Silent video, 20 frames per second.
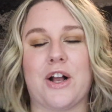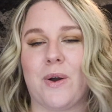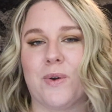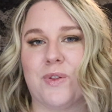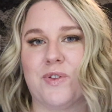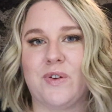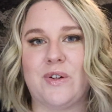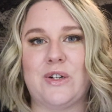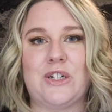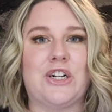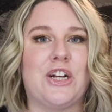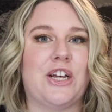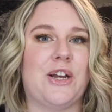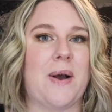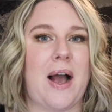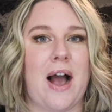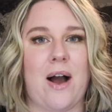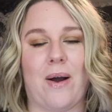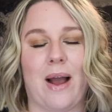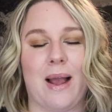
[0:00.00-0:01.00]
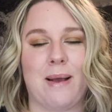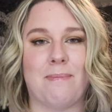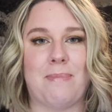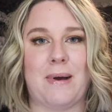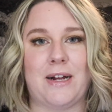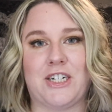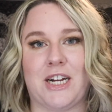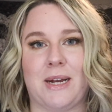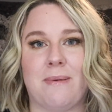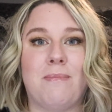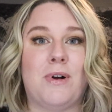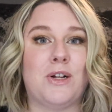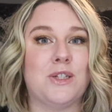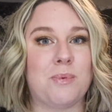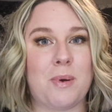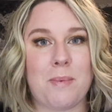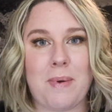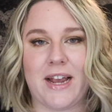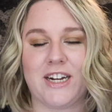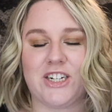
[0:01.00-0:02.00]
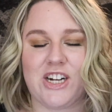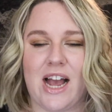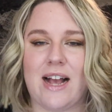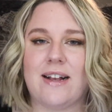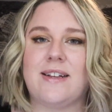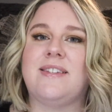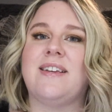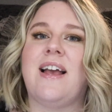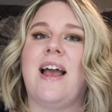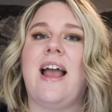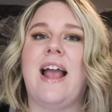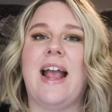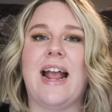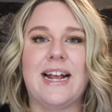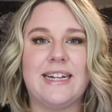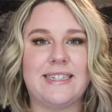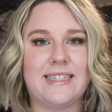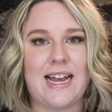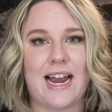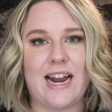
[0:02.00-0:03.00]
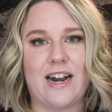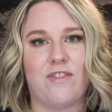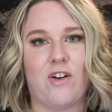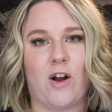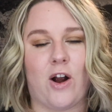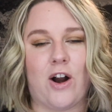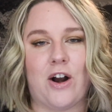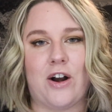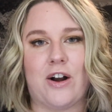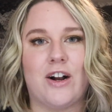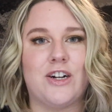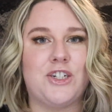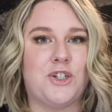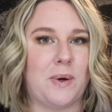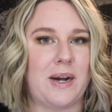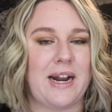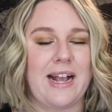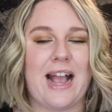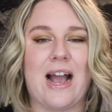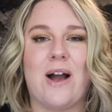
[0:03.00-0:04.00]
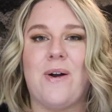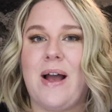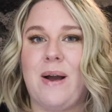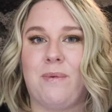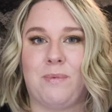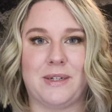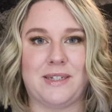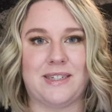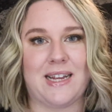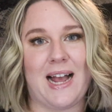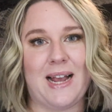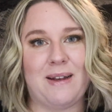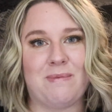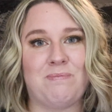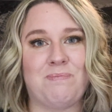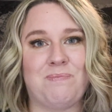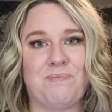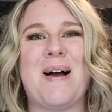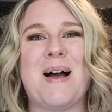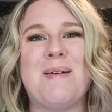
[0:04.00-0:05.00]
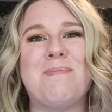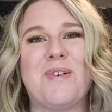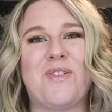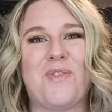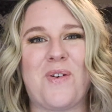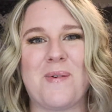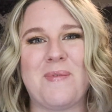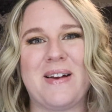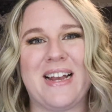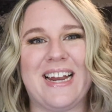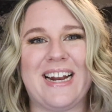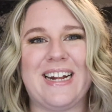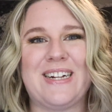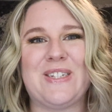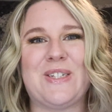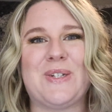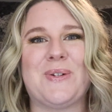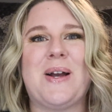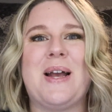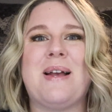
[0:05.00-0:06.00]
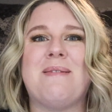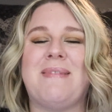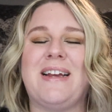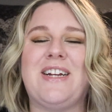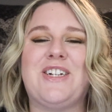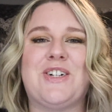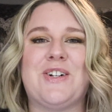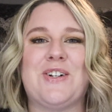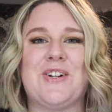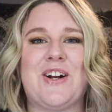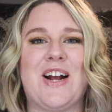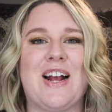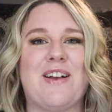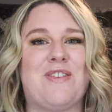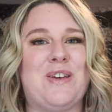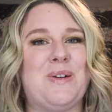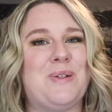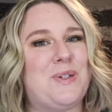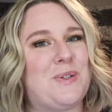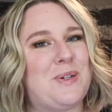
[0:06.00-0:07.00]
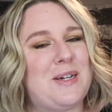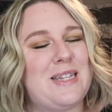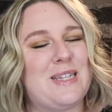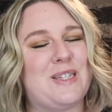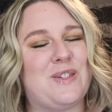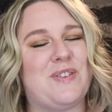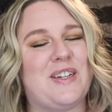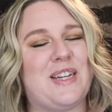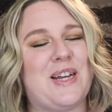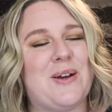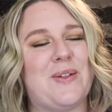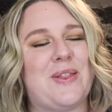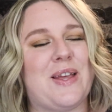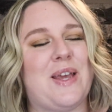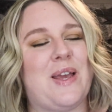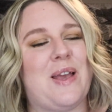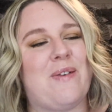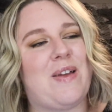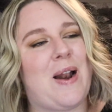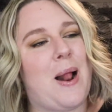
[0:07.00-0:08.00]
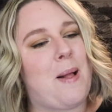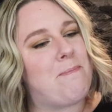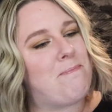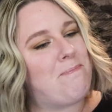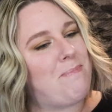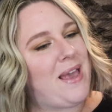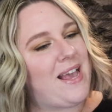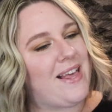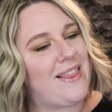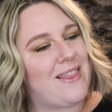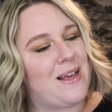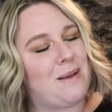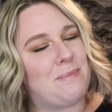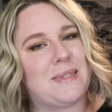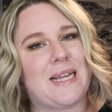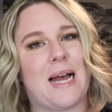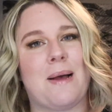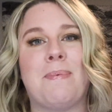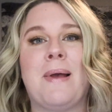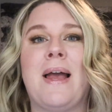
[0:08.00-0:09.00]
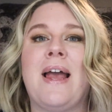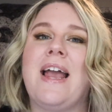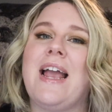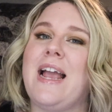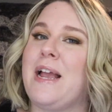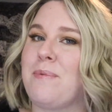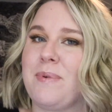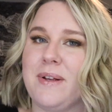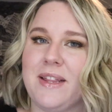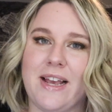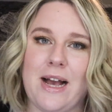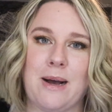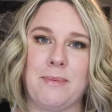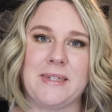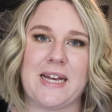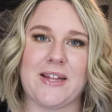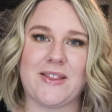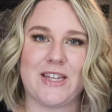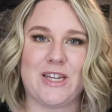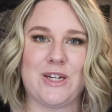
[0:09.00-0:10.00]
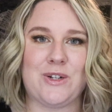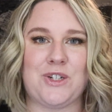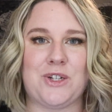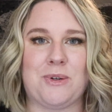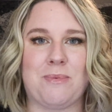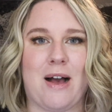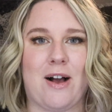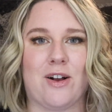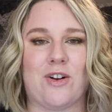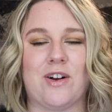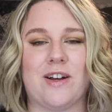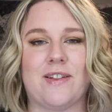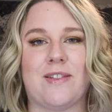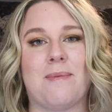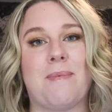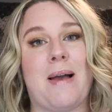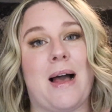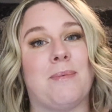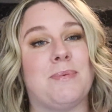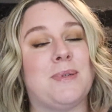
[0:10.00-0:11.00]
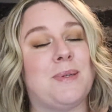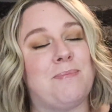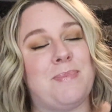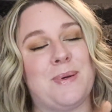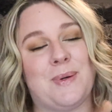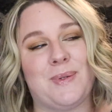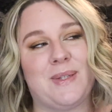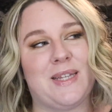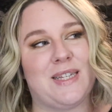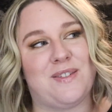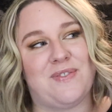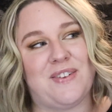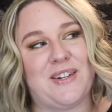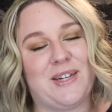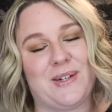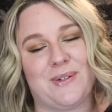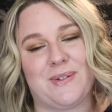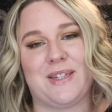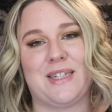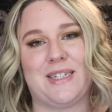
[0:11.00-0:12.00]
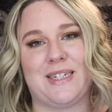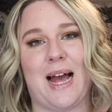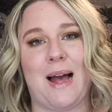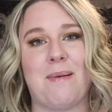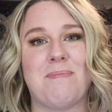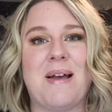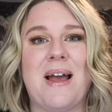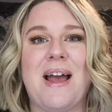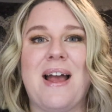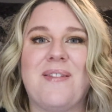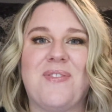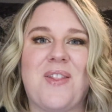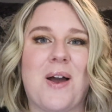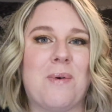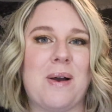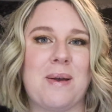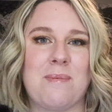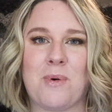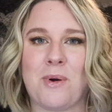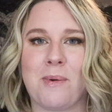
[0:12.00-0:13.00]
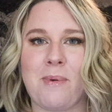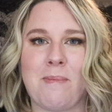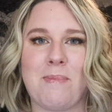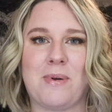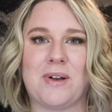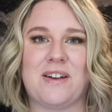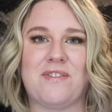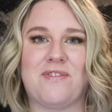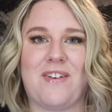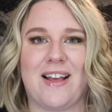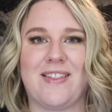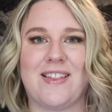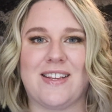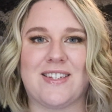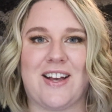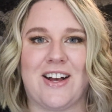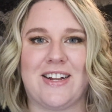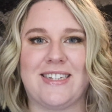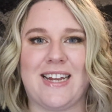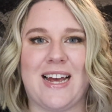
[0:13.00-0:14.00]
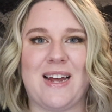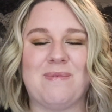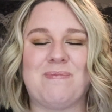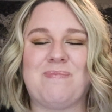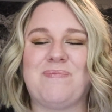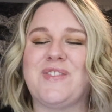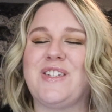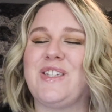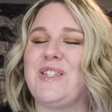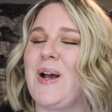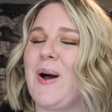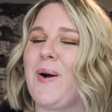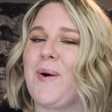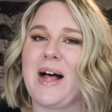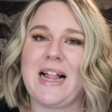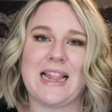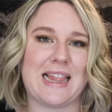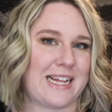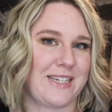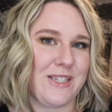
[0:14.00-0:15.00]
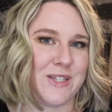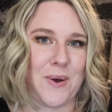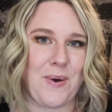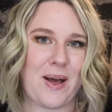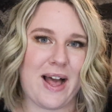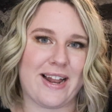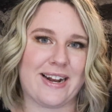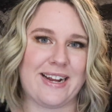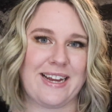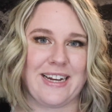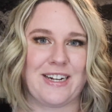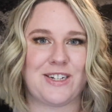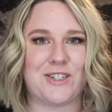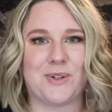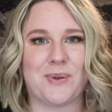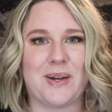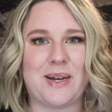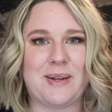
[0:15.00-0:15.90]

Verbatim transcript: go through, show you how I budget multiple paychecks inside of our joint account at one time. But before we get into it, make sure if you enjoy this video that you give it a big thumbs up. It really helps helps out the YouTube algorithm, helps boost this video to the top, that way more people can find this content. So uh, let's go ahead and get into